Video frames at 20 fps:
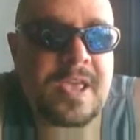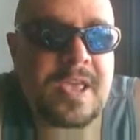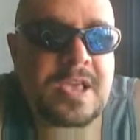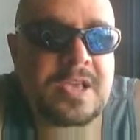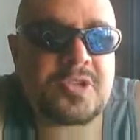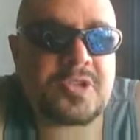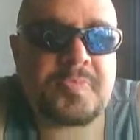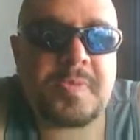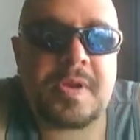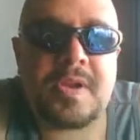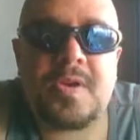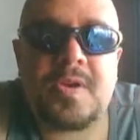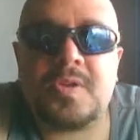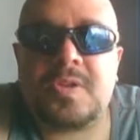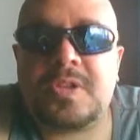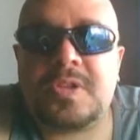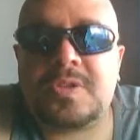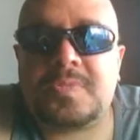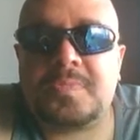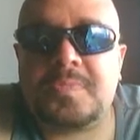he spent
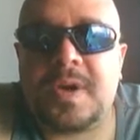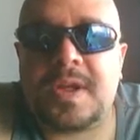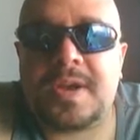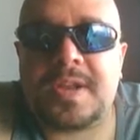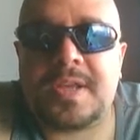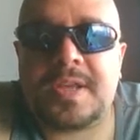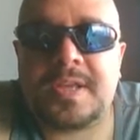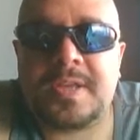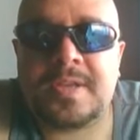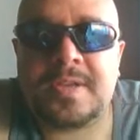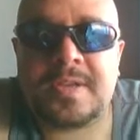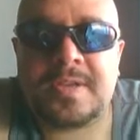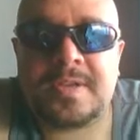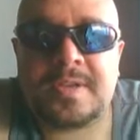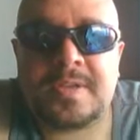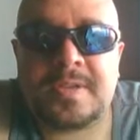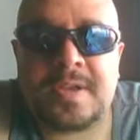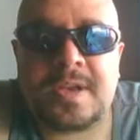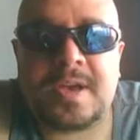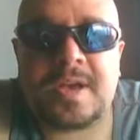all this money
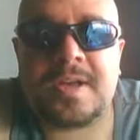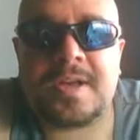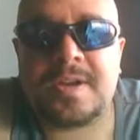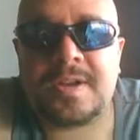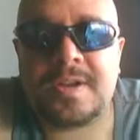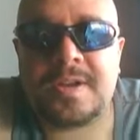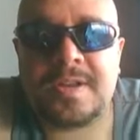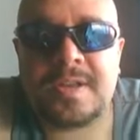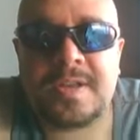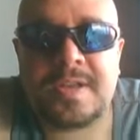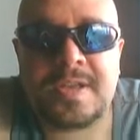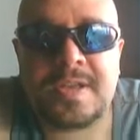on her,